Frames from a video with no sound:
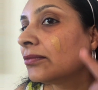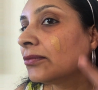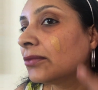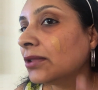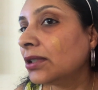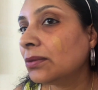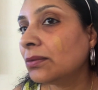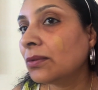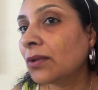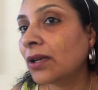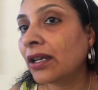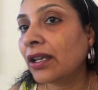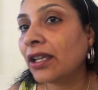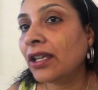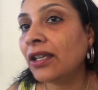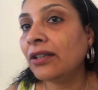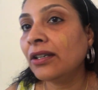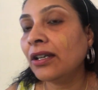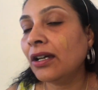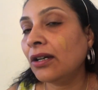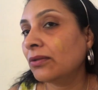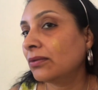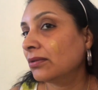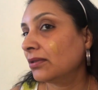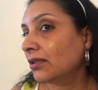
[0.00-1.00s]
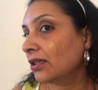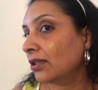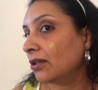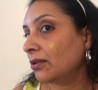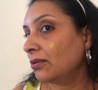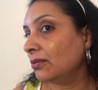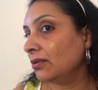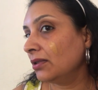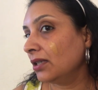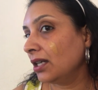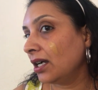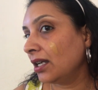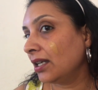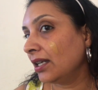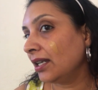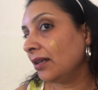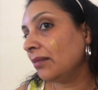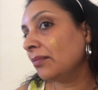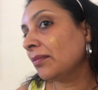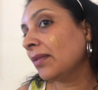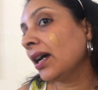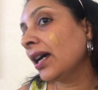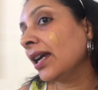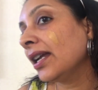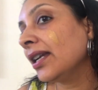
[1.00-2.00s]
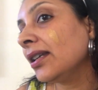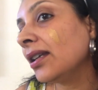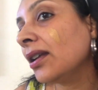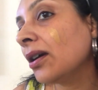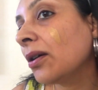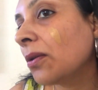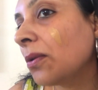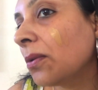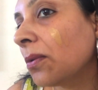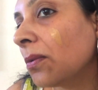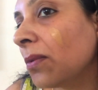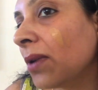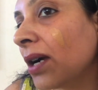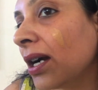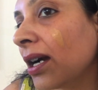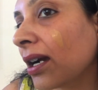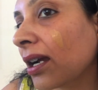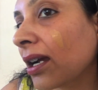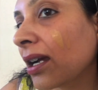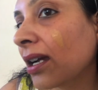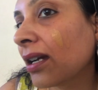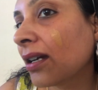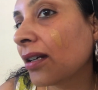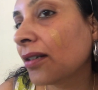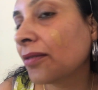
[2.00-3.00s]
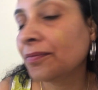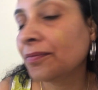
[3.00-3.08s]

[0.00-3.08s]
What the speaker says: Oh, what do you know? The Cool Honey might work.